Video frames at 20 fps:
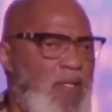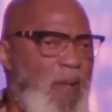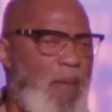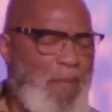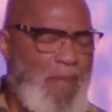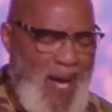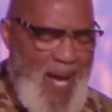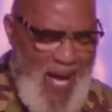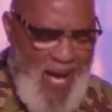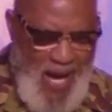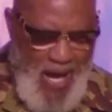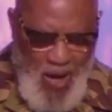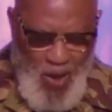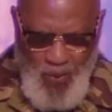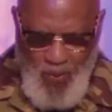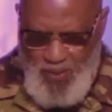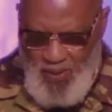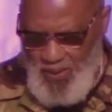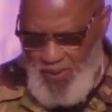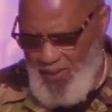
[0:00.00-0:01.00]
the
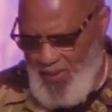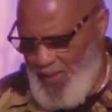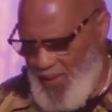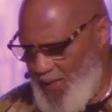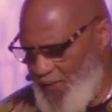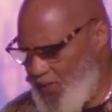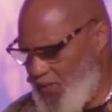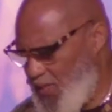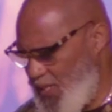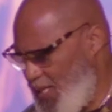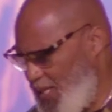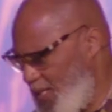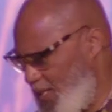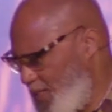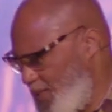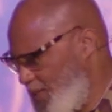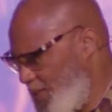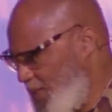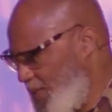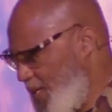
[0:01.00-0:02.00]
power of
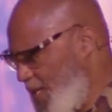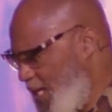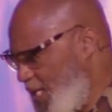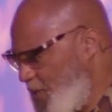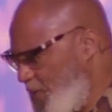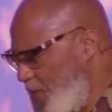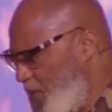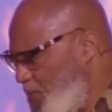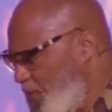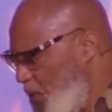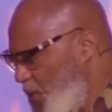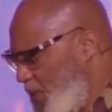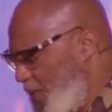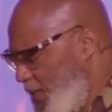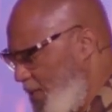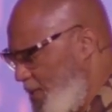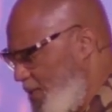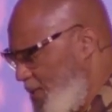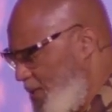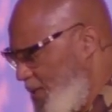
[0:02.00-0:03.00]
sin has been
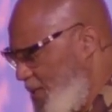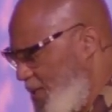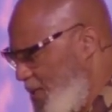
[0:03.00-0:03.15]
broken.